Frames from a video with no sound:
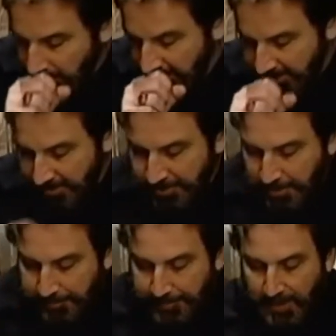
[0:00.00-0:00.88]
Excuse
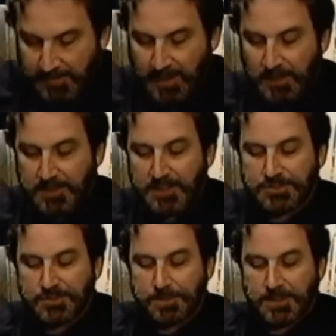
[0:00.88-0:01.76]
me. Following the
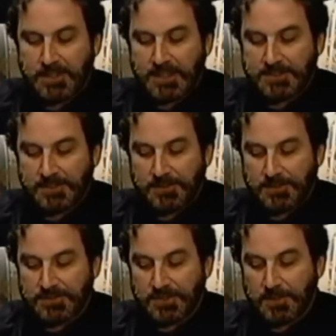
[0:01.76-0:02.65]
initial pretest
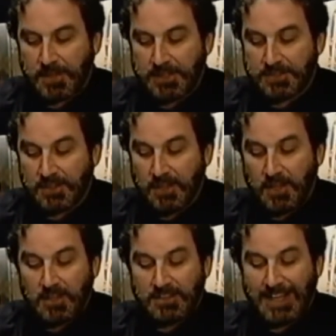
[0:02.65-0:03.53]
interview, stimulation
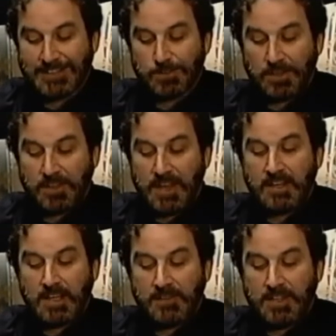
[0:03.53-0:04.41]
tests were
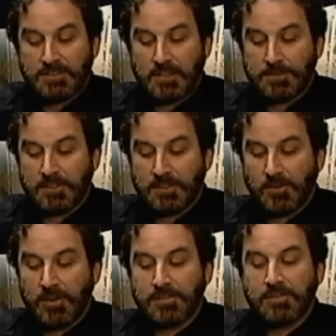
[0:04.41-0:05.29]
then given each subject in
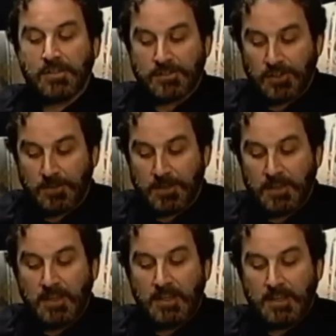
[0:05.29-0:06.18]
order to determine
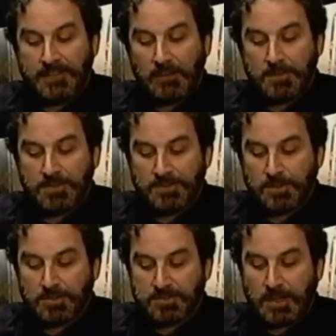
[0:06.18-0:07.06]
if they would be
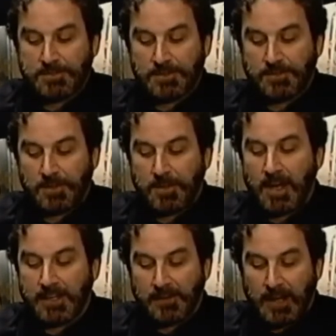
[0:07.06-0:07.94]
suitable subjects for the
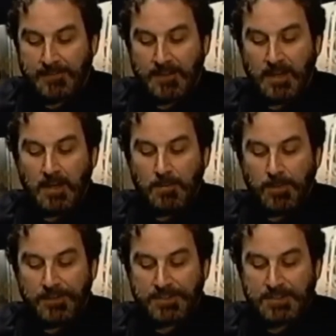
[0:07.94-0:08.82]
polygraph.
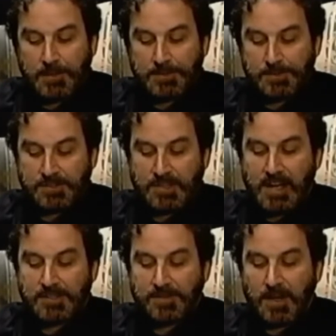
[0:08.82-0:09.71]
Both examiners were
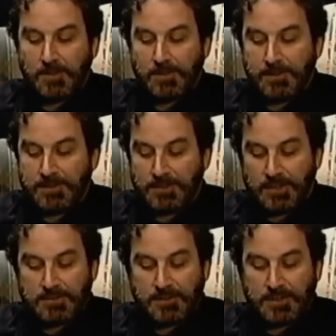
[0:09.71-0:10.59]
satisfied with the
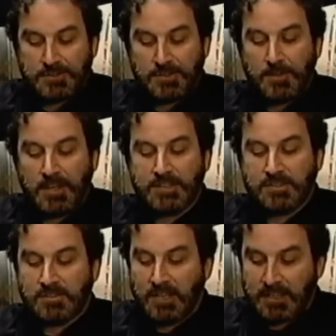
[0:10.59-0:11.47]
results of their
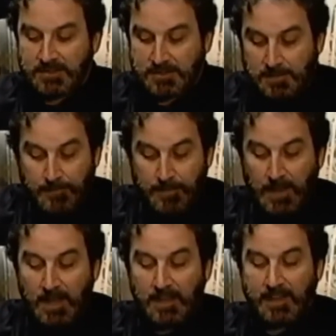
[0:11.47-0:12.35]
stimulation tests.
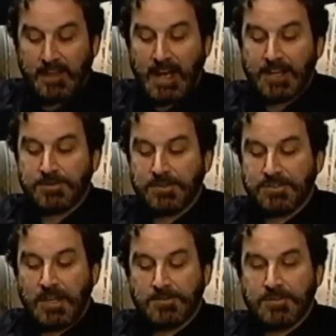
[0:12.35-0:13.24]
Then the actual
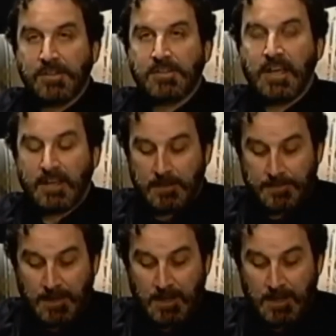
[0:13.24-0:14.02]
exam was undertaken.